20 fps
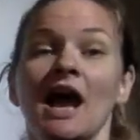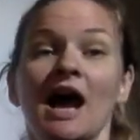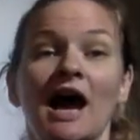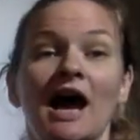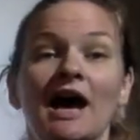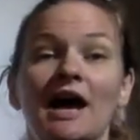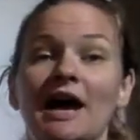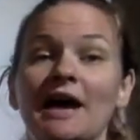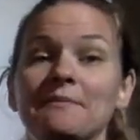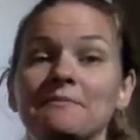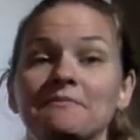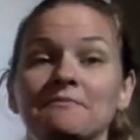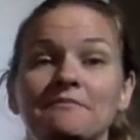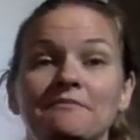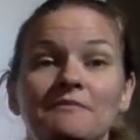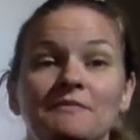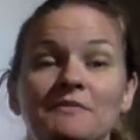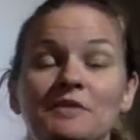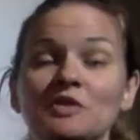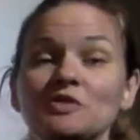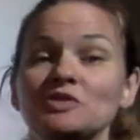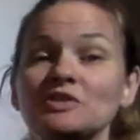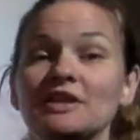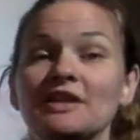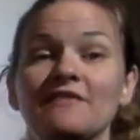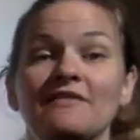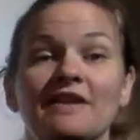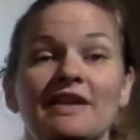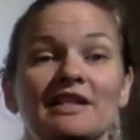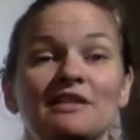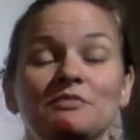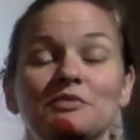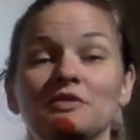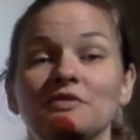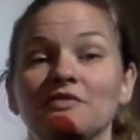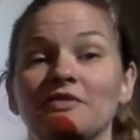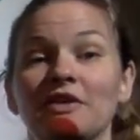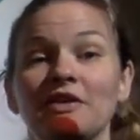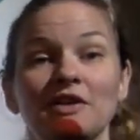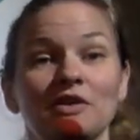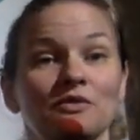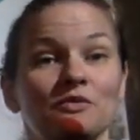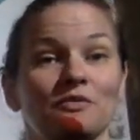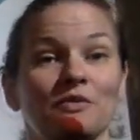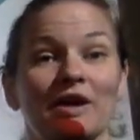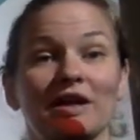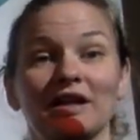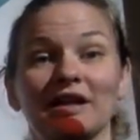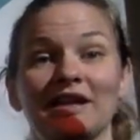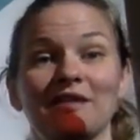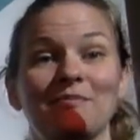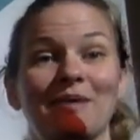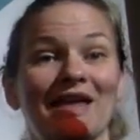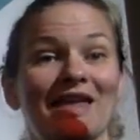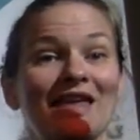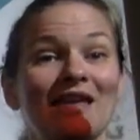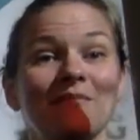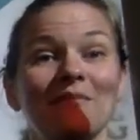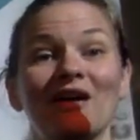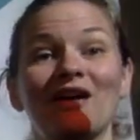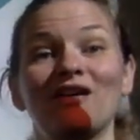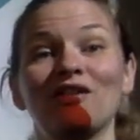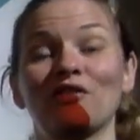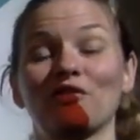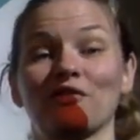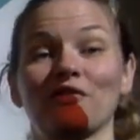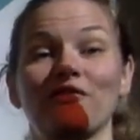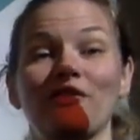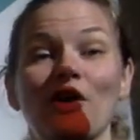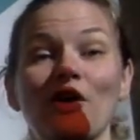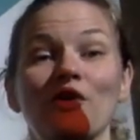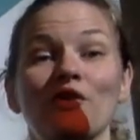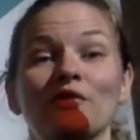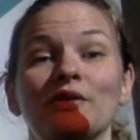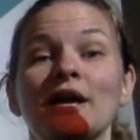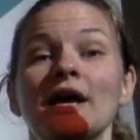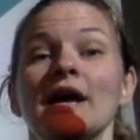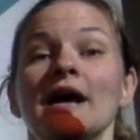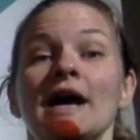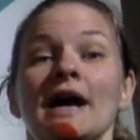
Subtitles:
I'm usually available very readily by email or phone.